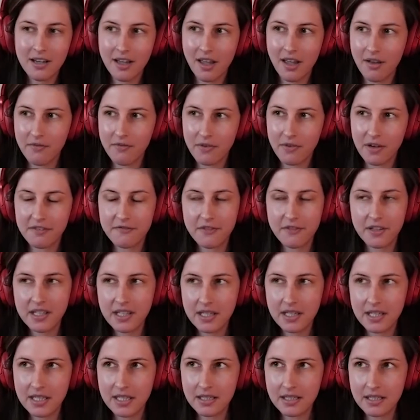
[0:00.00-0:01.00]
of
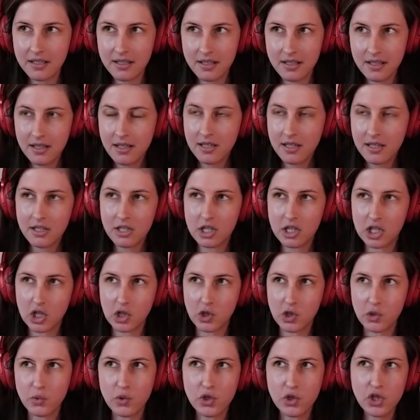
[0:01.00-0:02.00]
affiliate
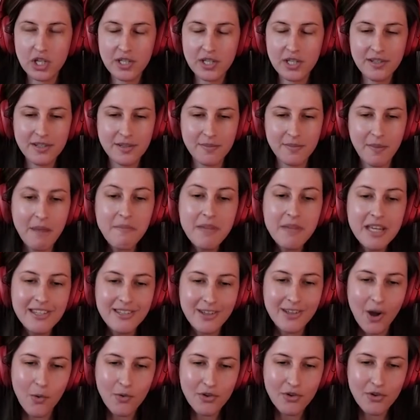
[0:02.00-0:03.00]
solutions maybe
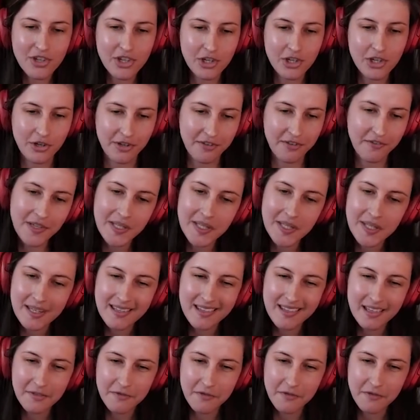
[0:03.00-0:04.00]
don't surface
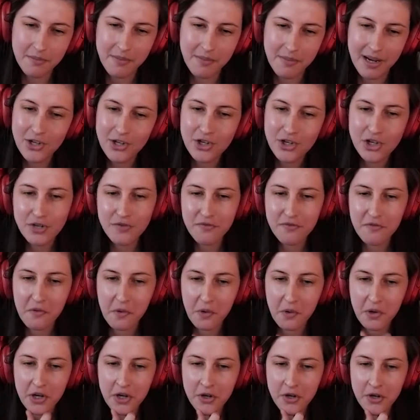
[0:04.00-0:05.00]
this information
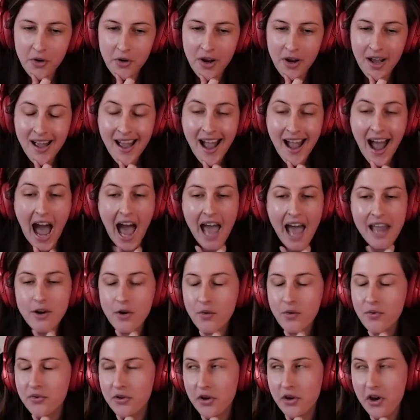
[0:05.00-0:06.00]
for you. I
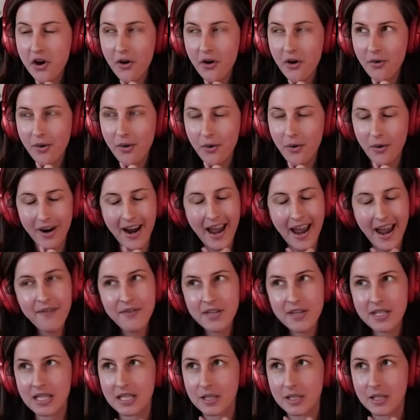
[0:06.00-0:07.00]
don't know, or I have
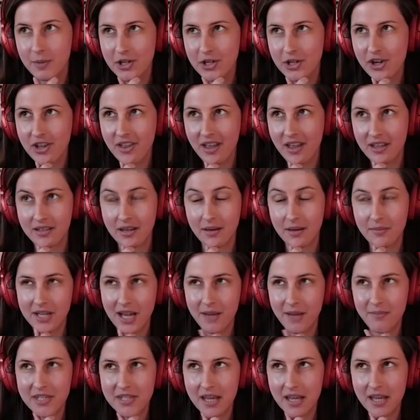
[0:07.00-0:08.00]
a suspicion that
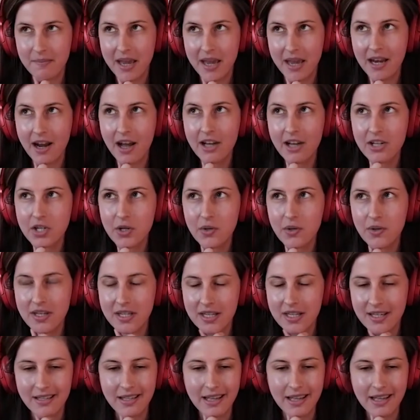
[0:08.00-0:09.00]
sometimes they may not do this
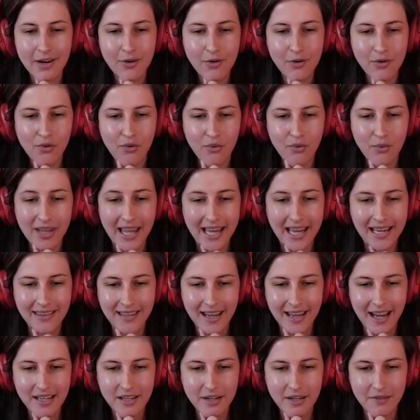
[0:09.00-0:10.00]
because they don't like
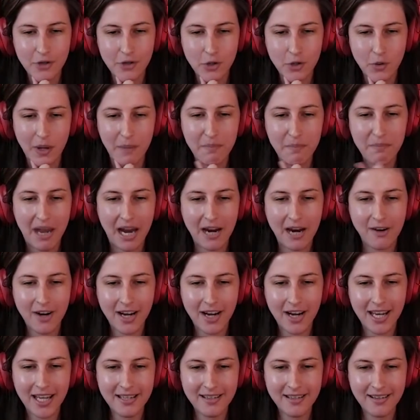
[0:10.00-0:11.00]
the idea of you
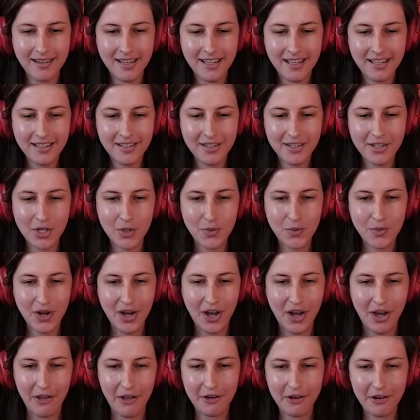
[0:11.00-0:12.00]
comparing it to
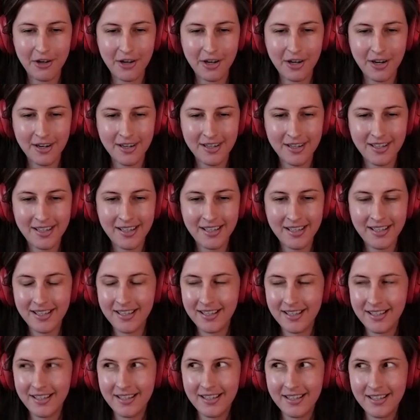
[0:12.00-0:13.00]
other
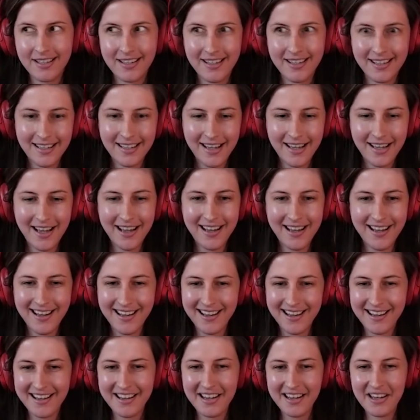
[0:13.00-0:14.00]

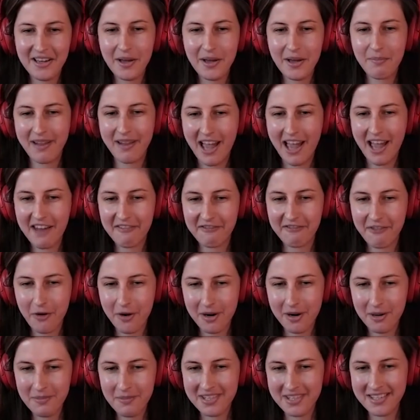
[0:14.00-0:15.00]
uh,
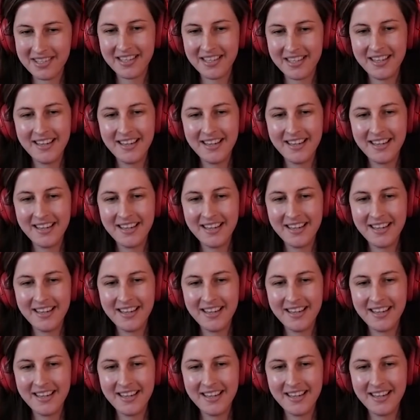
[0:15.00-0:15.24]
platforms.